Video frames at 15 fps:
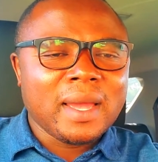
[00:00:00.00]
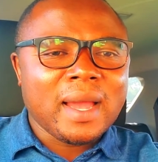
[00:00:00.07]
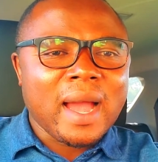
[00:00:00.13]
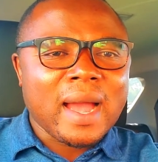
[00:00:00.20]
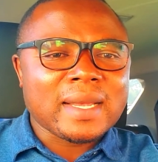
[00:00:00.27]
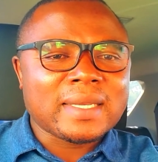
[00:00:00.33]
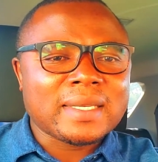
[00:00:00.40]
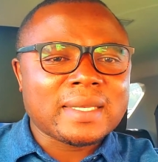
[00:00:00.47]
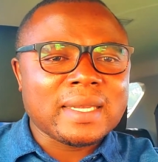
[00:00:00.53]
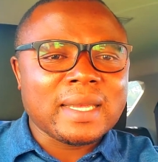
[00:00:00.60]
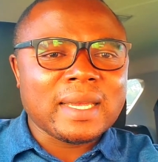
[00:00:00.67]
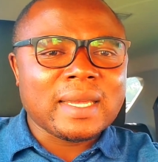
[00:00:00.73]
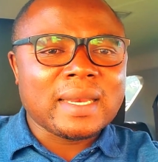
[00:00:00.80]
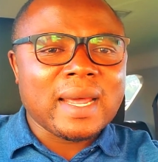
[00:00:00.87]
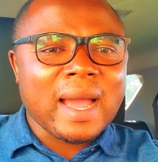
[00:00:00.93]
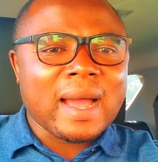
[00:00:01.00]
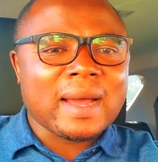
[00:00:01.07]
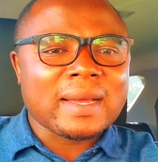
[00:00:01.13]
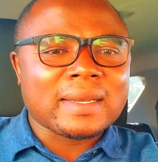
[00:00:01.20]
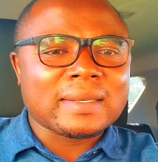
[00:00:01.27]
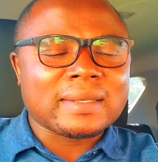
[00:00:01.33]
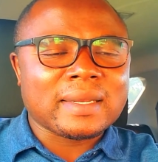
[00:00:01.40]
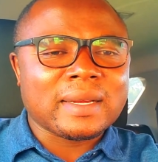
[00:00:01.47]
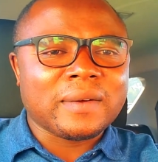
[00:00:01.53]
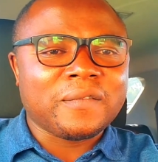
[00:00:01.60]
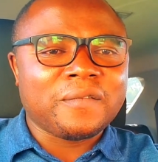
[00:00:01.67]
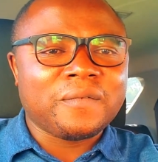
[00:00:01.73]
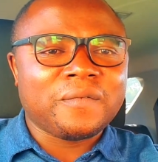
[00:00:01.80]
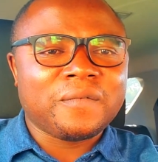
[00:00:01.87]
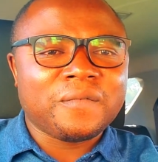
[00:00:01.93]
I see it as a
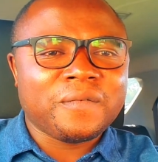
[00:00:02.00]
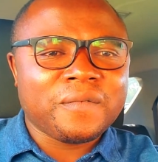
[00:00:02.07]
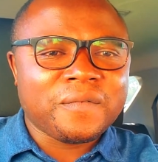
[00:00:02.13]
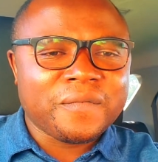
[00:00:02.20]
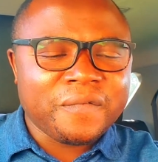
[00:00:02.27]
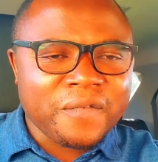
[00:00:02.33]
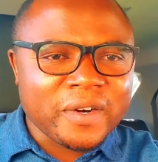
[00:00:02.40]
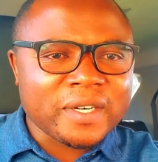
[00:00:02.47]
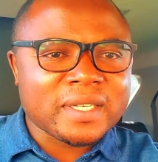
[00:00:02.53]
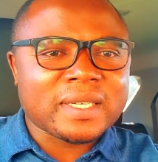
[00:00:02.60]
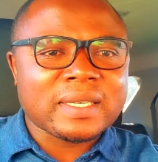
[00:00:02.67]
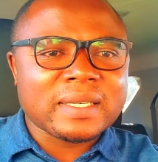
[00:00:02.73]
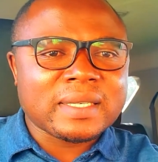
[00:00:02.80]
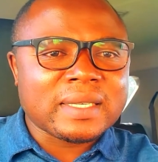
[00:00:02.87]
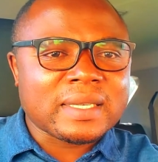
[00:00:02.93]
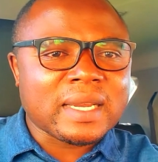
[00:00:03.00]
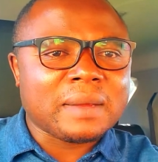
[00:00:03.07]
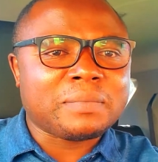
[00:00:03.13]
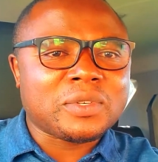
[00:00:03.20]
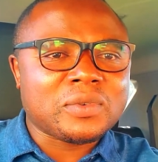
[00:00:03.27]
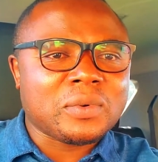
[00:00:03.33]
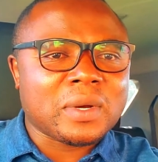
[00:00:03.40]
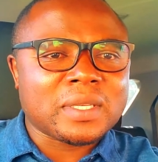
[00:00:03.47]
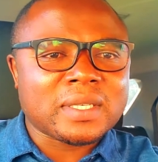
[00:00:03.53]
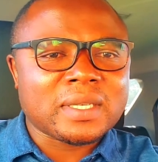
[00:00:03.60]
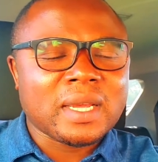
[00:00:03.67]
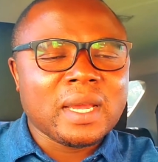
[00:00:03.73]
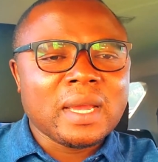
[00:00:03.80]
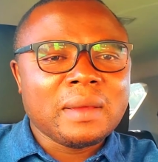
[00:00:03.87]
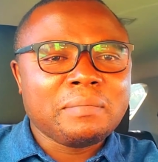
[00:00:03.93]
first step towards
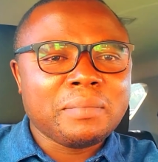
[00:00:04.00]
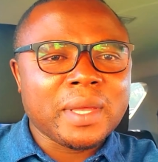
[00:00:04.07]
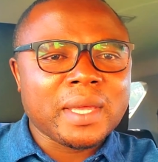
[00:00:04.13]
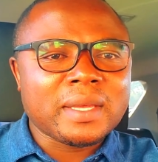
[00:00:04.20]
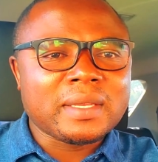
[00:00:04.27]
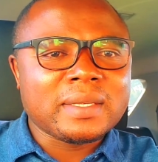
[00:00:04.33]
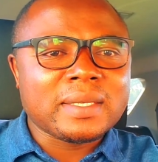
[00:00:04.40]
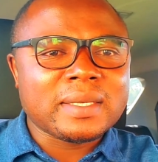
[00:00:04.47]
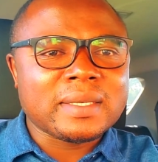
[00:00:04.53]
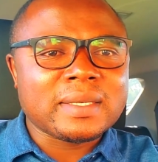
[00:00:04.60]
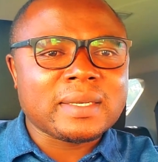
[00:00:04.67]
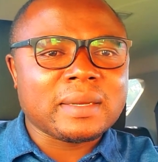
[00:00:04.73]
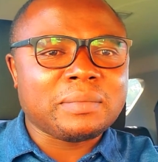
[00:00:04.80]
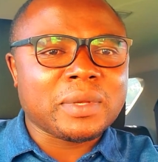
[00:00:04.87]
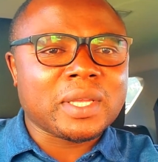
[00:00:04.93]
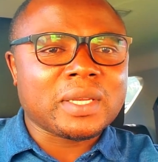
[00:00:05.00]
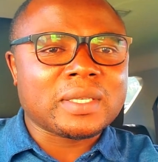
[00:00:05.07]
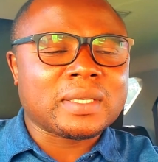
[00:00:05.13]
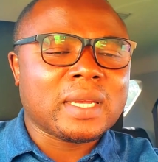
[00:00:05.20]
being consistent, because